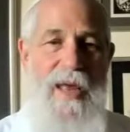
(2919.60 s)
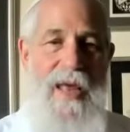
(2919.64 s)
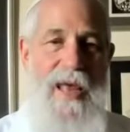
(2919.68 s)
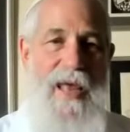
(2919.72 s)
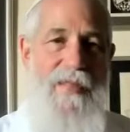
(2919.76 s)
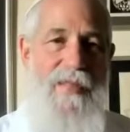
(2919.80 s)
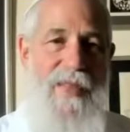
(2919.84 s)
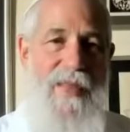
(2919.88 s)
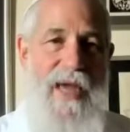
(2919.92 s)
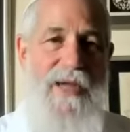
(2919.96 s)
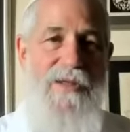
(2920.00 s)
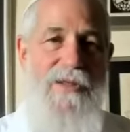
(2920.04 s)

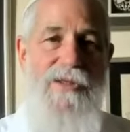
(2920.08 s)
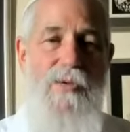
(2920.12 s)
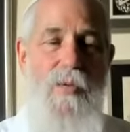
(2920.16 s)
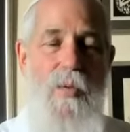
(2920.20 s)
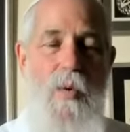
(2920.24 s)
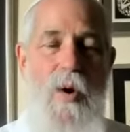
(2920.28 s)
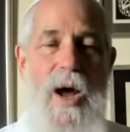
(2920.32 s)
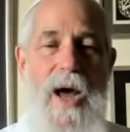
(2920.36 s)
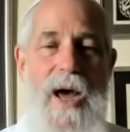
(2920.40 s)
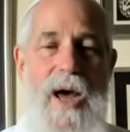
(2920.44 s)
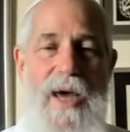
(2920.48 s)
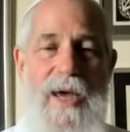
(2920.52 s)
And that's
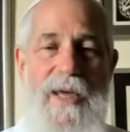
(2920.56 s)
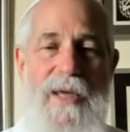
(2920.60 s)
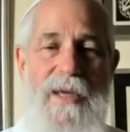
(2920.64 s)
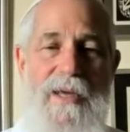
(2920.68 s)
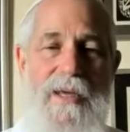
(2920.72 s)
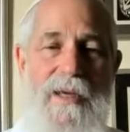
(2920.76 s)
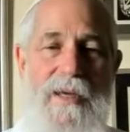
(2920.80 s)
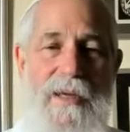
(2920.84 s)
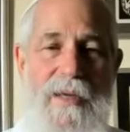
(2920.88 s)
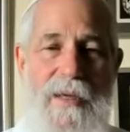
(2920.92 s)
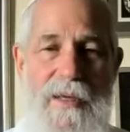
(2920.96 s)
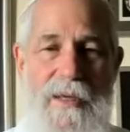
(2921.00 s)

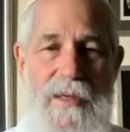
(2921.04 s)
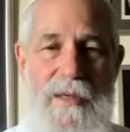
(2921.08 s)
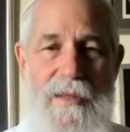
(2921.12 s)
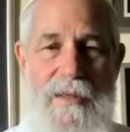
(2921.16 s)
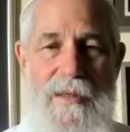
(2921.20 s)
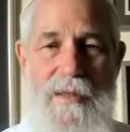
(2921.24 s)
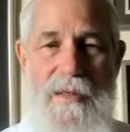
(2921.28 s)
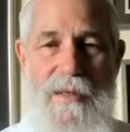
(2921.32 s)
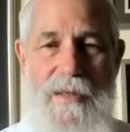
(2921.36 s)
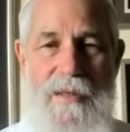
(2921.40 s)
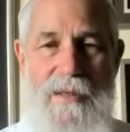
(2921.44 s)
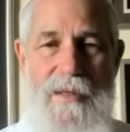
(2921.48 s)
why
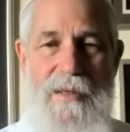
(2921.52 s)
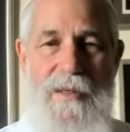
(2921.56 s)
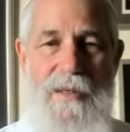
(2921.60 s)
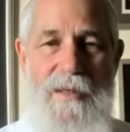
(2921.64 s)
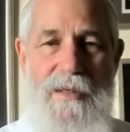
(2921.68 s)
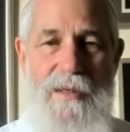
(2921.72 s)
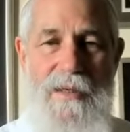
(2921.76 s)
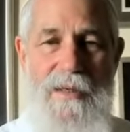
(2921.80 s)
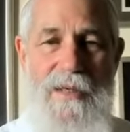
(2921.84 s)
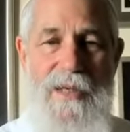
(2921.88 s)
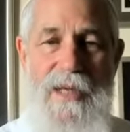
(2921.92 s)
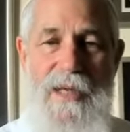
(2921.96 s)
in
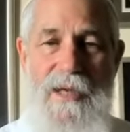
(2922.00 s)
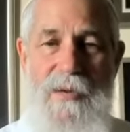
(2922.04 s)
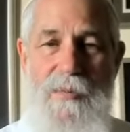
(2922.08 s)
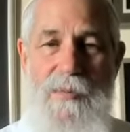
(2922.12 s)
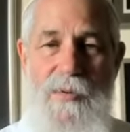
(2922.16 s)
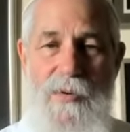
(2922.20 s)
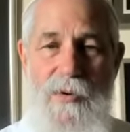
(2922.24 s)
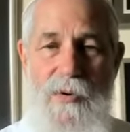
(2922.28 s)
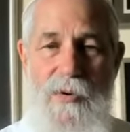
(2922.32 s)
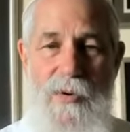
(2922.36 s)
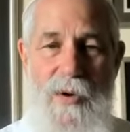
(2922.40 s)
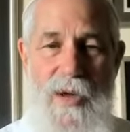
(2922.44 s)

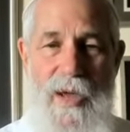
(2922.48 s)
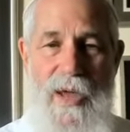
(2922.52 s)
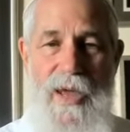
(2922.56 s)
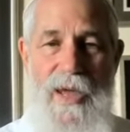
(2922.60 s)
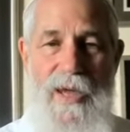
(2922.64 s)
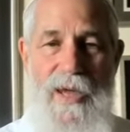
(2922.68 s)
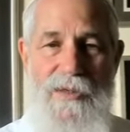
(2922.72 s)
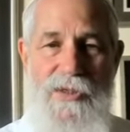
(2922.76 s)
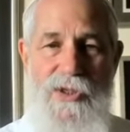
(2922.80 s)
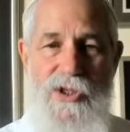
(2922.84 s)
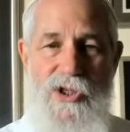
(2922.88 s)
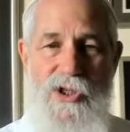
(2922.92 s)
Hebrew,
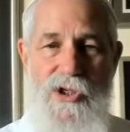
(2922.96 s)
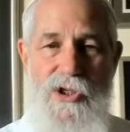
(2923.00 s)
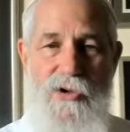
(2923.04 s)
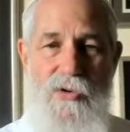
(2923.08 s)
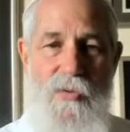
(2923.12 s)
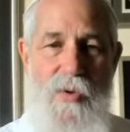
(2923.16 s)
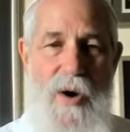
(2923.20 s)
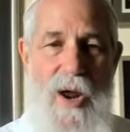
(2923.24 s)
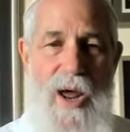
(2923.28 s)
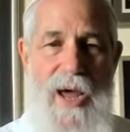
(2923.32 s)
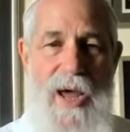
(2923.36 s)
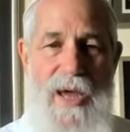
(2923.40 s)
a
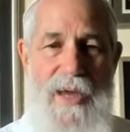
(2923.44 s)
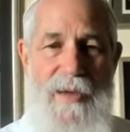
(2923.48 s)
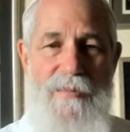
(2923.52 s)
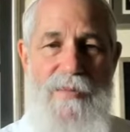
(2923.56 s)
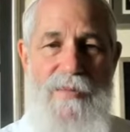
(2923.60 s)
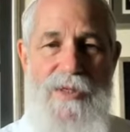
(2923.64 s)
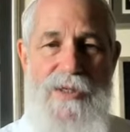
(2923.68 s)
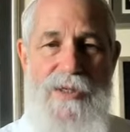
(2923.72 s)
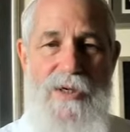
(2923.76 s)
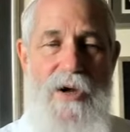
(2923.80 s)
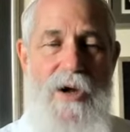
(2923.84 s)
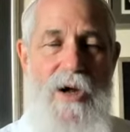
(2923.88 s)

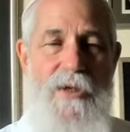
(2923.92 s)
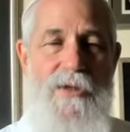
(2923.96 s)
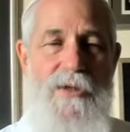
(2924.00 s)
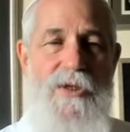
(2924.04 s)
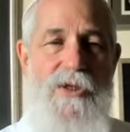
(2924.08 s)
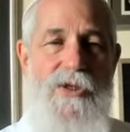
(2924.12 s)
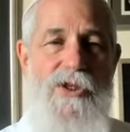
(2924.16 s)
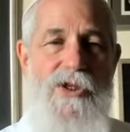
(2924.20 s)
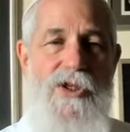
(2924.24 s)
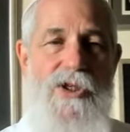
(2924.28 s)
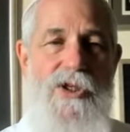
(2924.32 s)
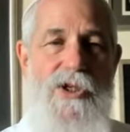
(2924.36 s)
scribe is called
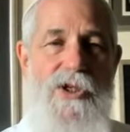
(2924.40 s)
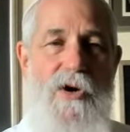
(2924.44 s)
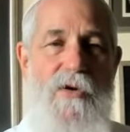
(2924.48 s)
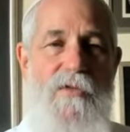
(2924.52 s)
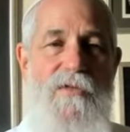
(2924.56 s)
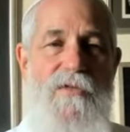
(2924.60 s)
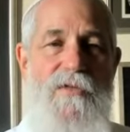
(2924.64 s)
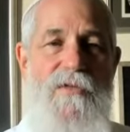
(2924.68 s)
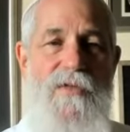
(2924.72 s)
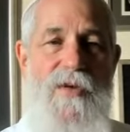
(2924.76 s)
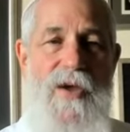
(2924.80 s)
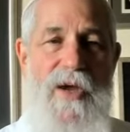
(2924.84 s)
a
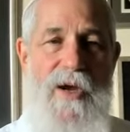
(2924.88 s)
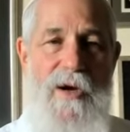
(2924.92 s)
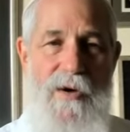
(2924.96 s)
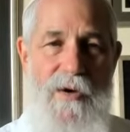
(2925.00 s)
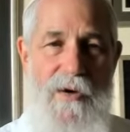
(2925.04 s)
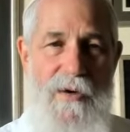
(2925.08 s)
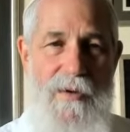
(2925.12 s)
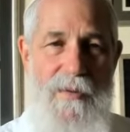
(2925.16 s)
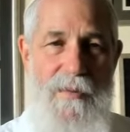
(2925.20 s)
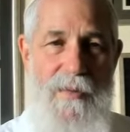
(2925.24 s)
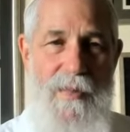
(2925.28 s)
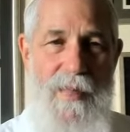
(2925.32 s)

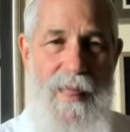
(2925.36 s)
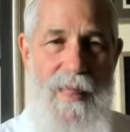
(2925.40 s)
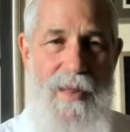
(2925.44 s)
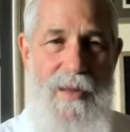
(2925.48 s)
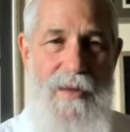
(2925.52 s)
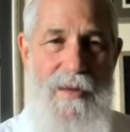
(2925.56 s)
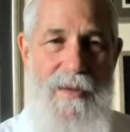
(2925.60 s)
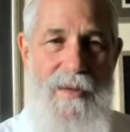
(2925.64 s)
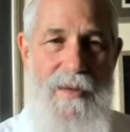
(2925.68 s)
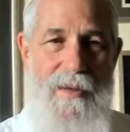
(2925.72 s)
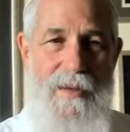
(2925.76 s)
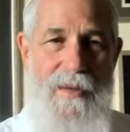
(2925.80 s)
sofer,
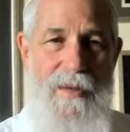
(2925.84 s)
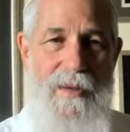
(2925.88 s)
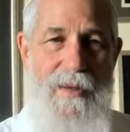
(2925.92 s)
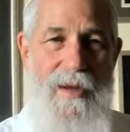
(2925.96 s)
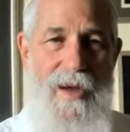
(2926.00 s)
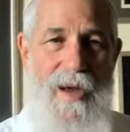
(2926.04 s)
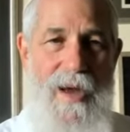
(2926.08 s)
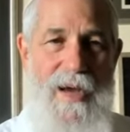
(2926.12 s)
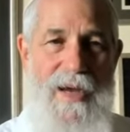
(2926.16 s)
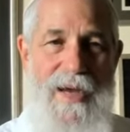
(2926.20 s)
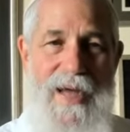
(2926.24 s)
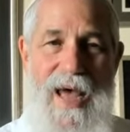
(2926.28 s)

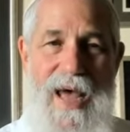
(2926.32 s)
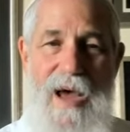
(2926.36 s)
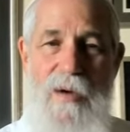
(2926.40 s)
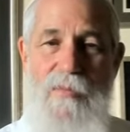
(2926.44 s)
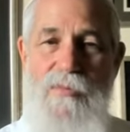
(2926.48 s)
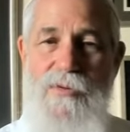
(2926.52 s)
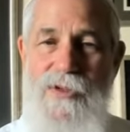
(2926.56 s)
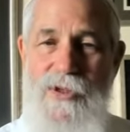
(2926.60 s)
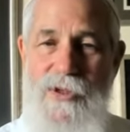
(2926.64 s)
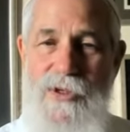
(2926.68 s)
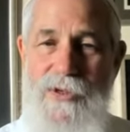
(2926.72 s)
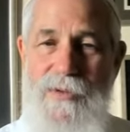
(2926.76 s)
a
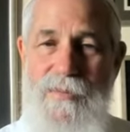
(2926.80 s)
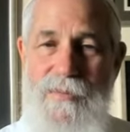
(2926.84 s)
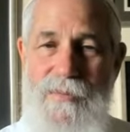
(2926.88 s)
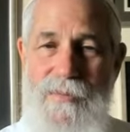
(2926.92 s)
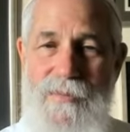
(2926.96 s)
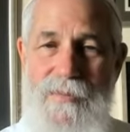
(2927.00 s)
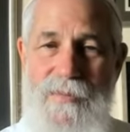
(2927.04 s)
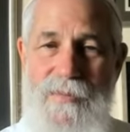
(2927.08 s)
counter.